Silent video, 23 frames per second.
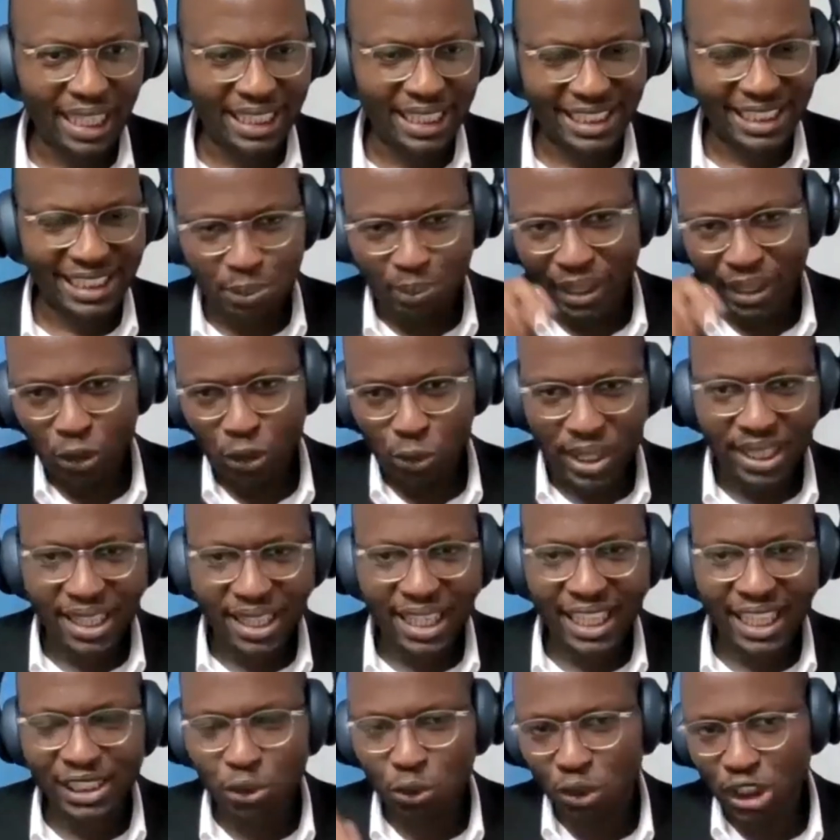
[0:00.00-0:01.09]
And just by doing
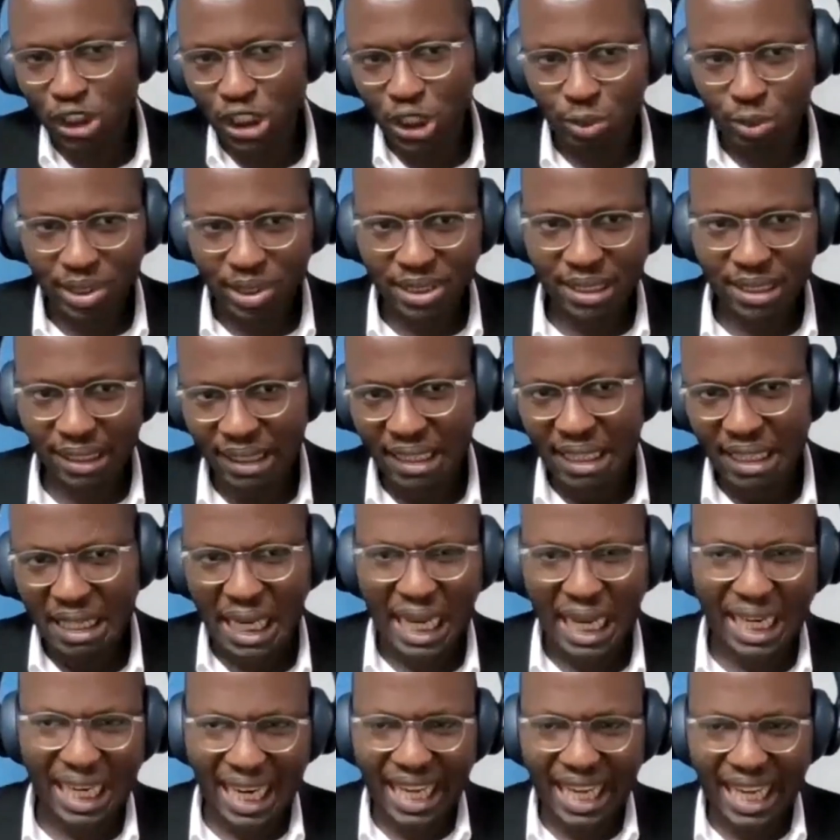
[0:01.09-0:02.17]
that continuously
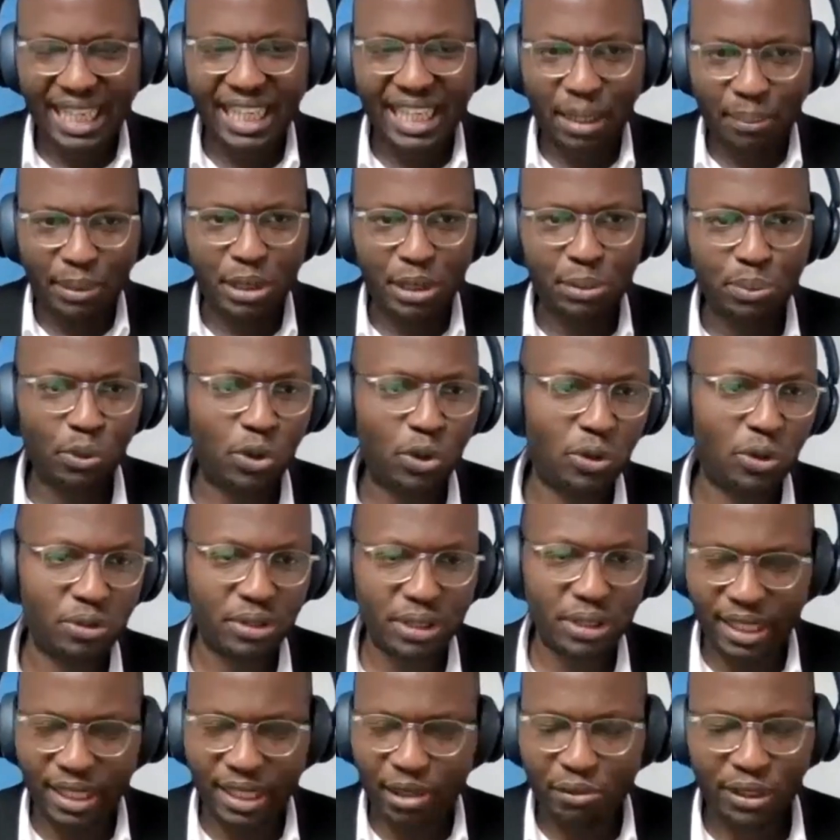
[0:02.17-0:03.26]
and learning a bit more
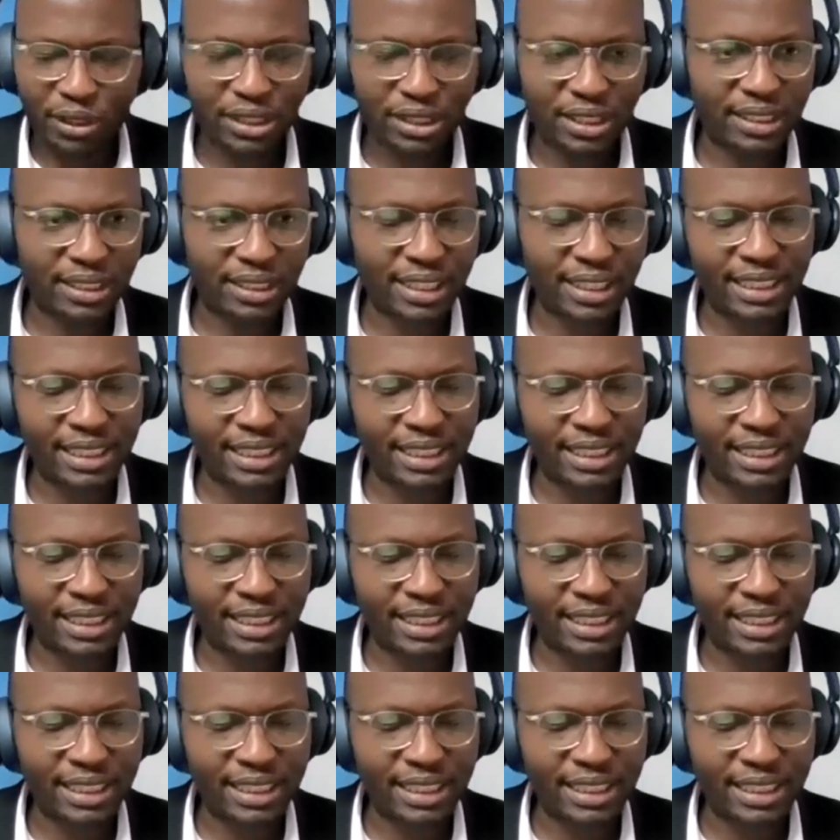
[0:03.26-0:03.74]
the different